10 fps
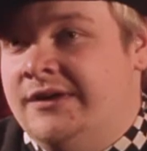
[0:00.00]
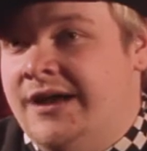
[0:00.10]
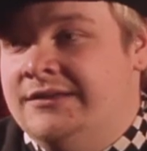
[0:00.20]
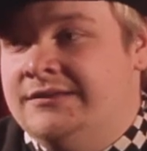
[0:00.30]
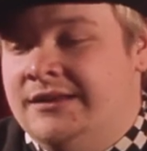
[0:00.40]

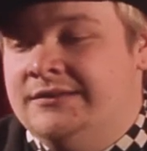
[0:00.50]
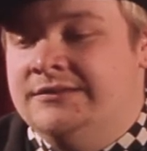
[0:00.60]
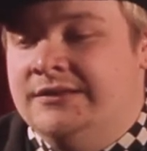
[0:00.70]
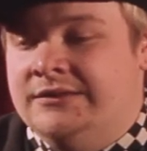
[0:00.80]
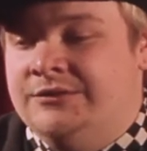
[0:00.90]
God
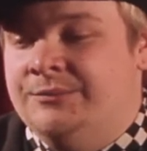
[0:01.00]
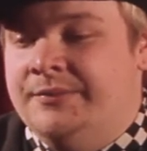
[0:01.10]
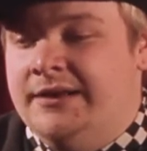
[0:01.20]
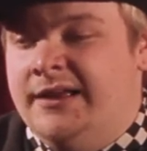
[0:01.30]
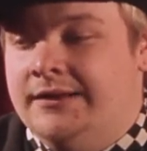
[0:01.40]
says it should
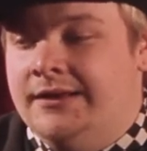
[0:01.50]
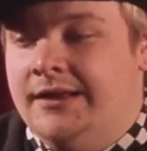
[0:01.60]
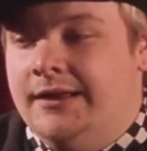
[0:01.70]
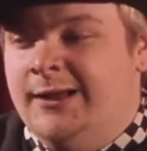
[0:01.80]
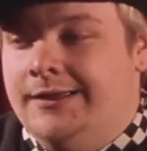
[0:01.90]
be like,
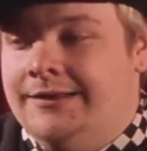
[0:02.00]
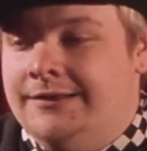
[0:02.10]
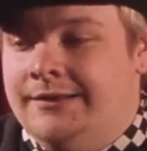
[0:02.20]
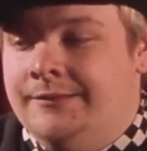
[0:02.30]
and